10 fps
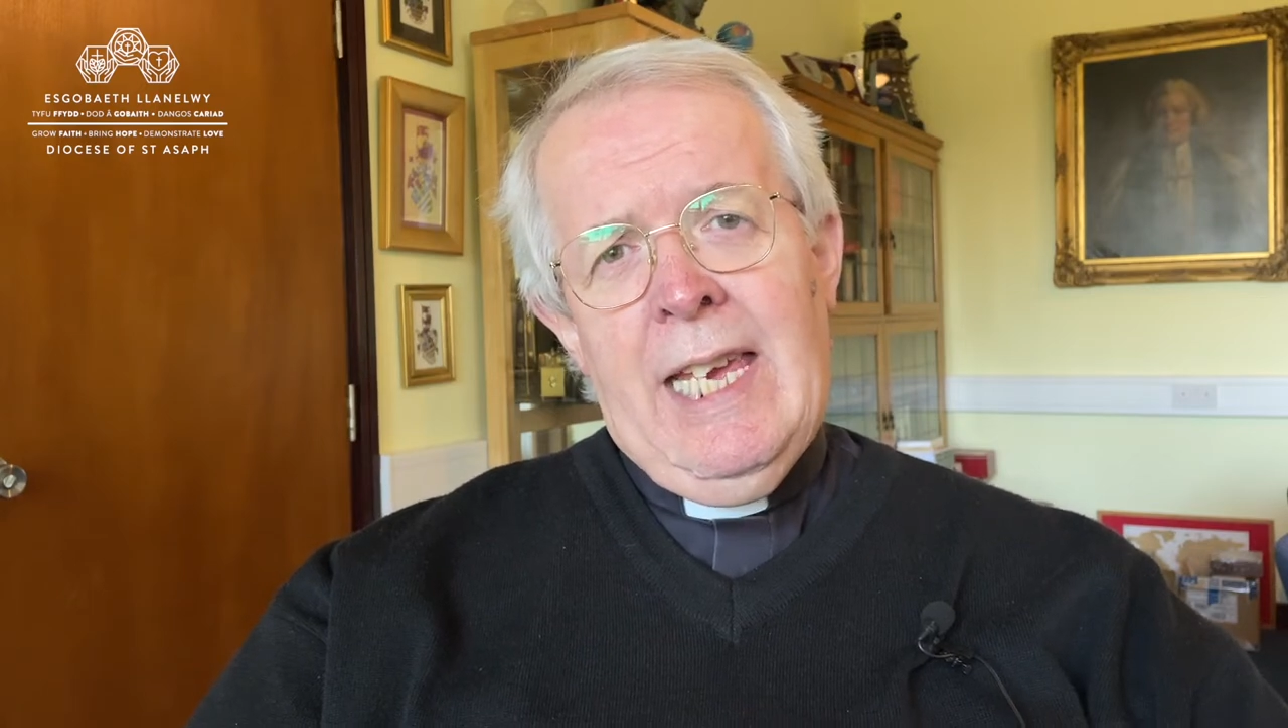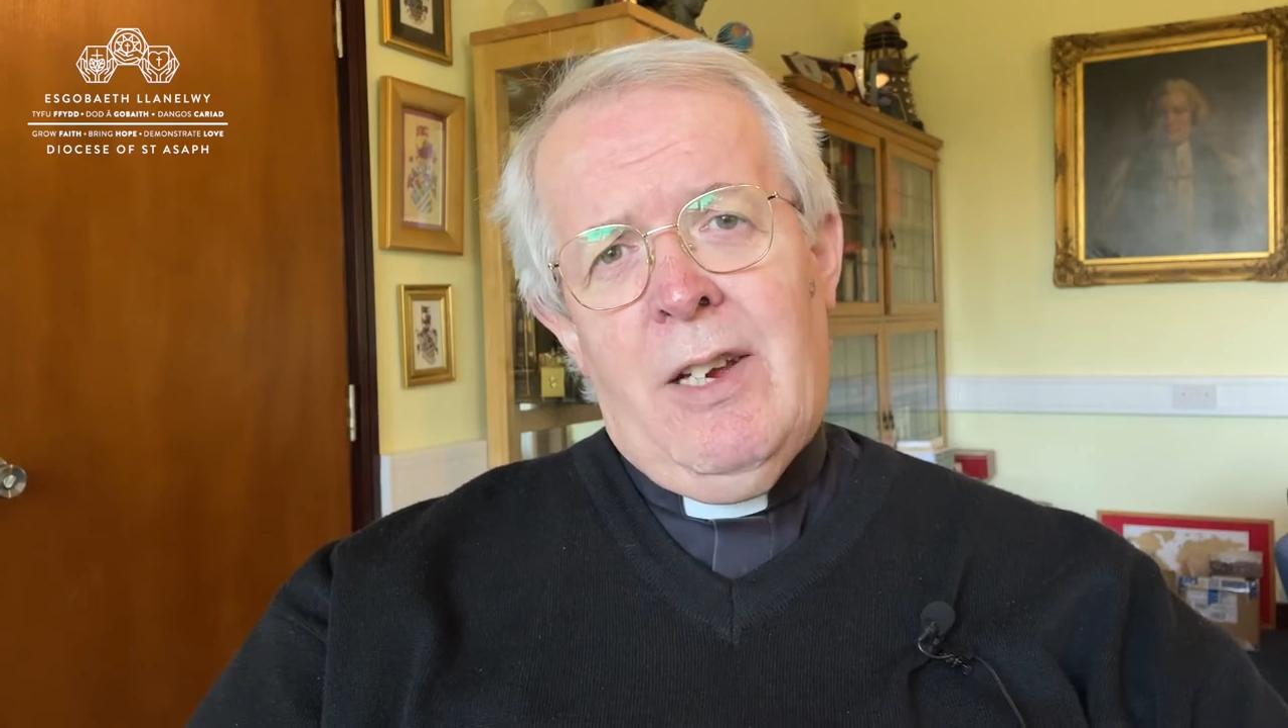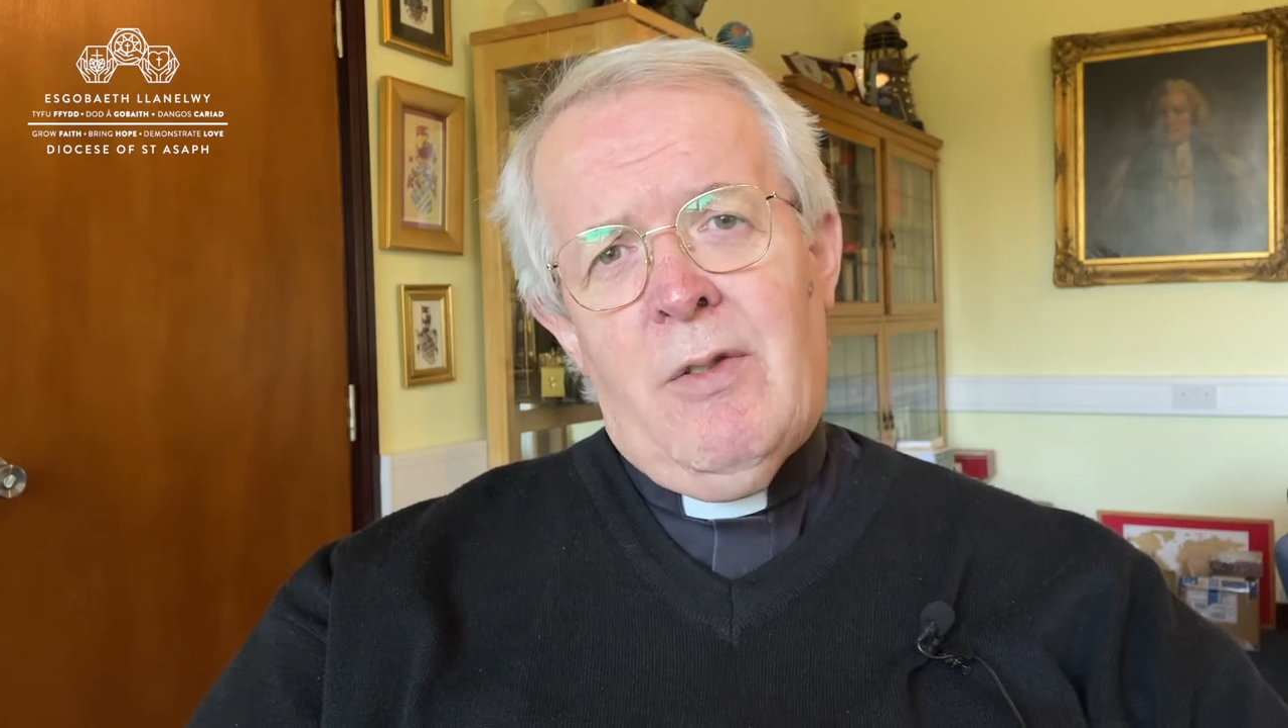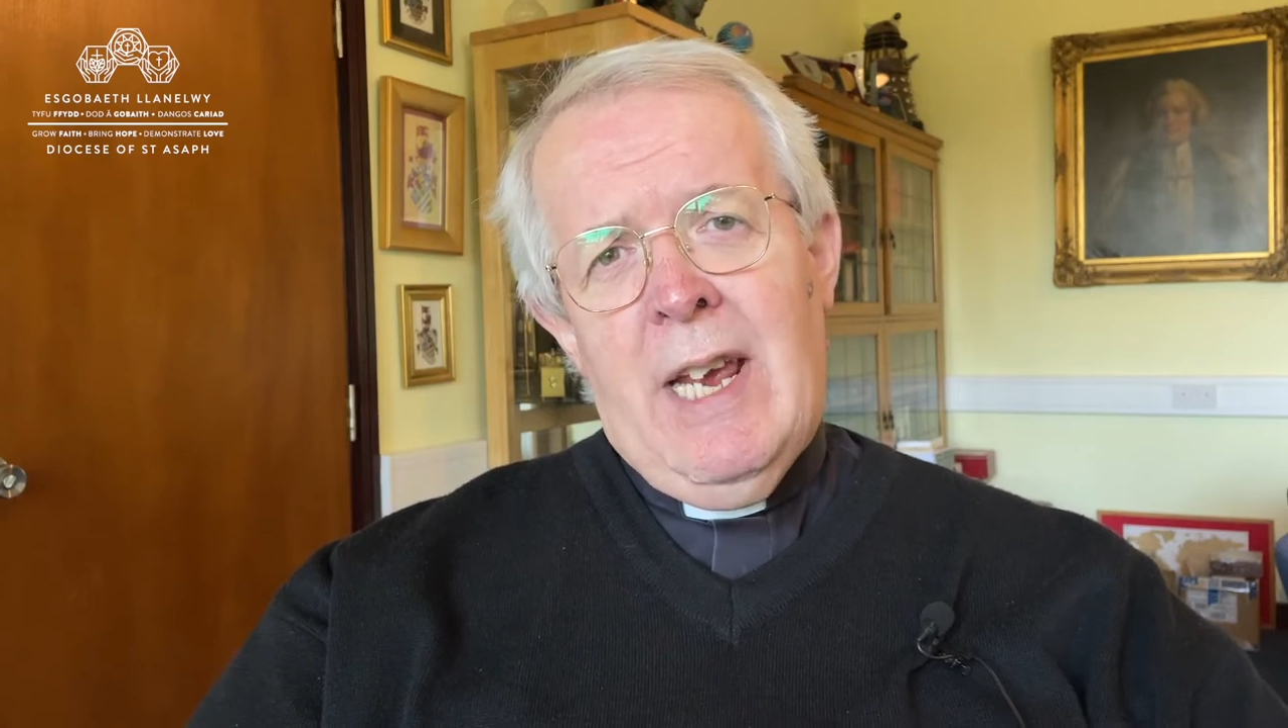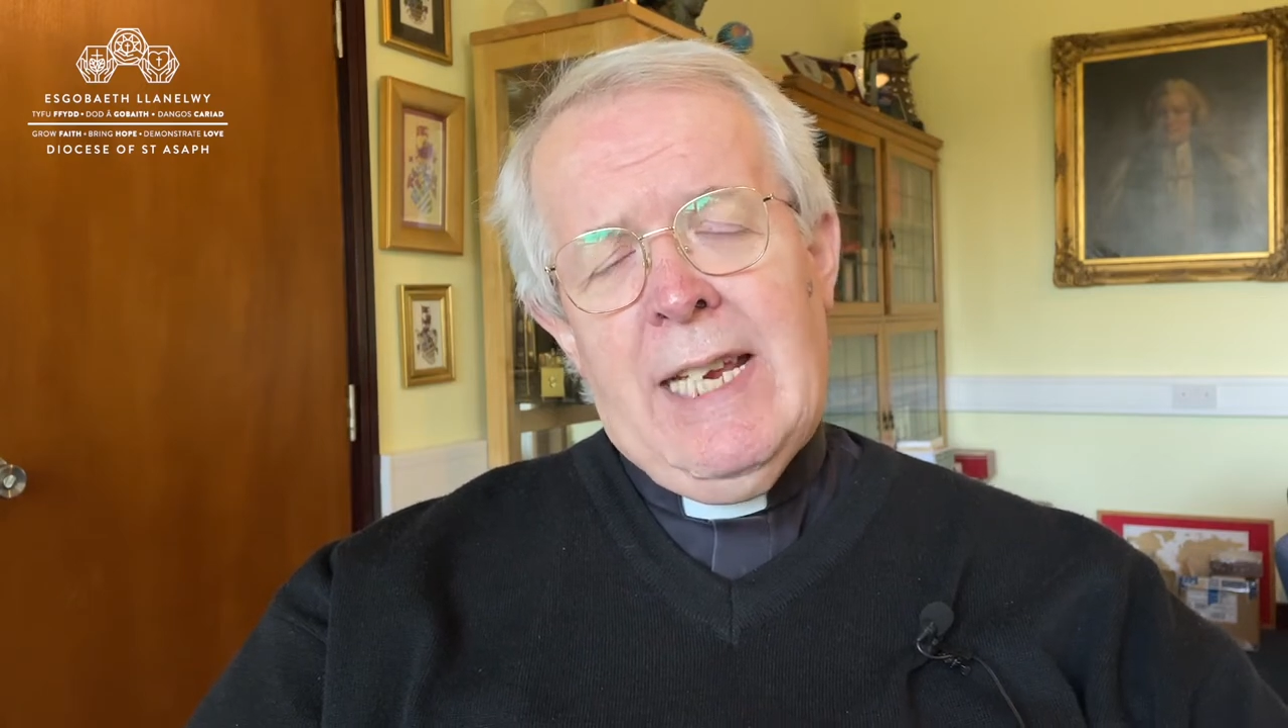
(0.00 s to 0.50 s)

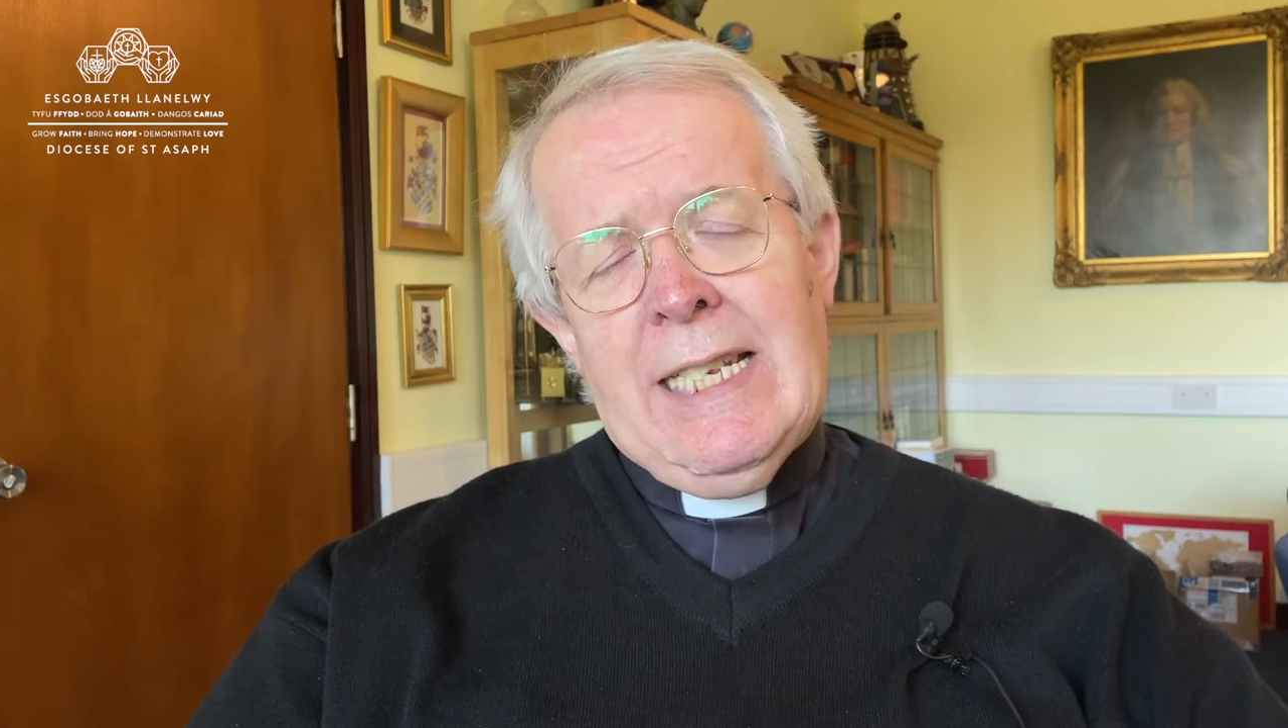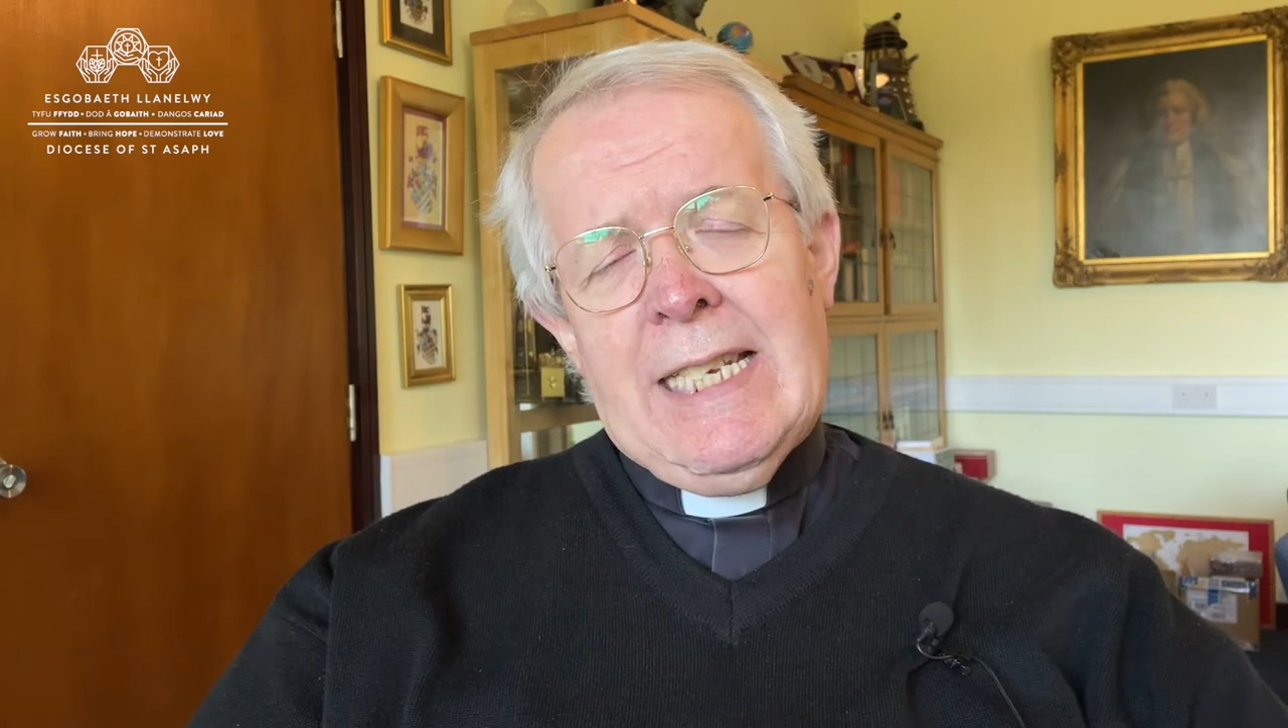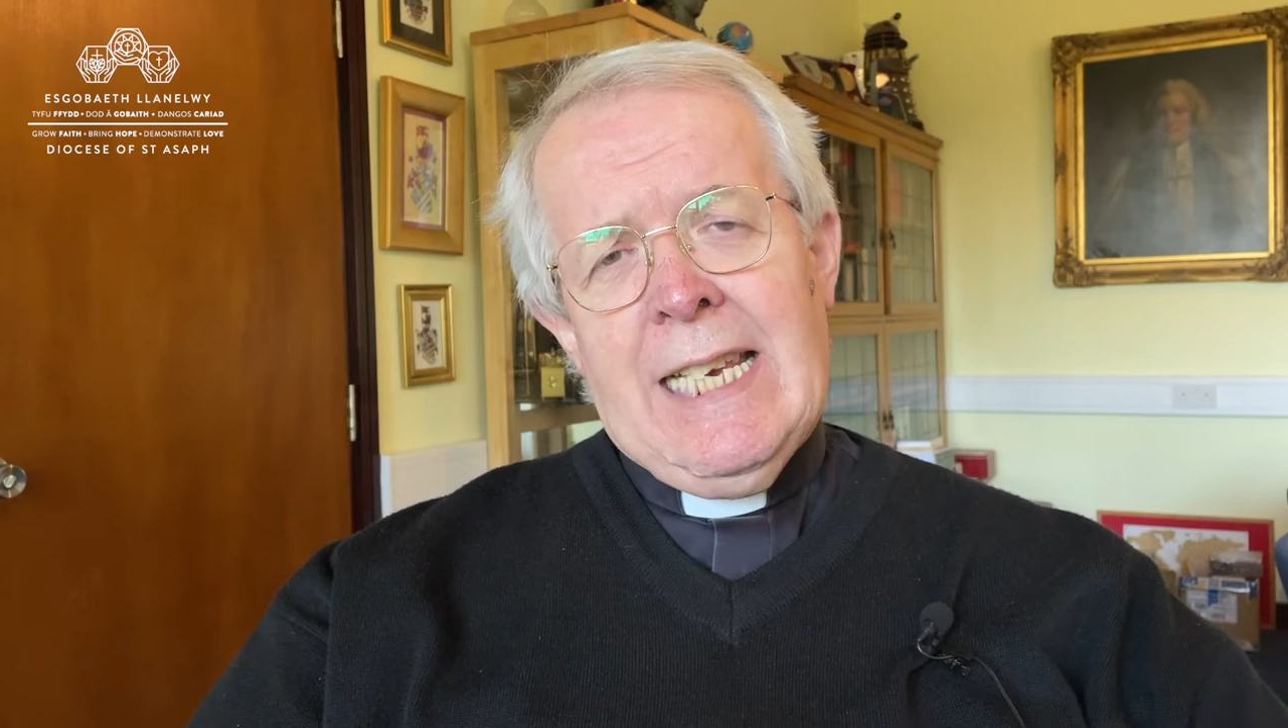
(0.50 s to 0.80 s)
great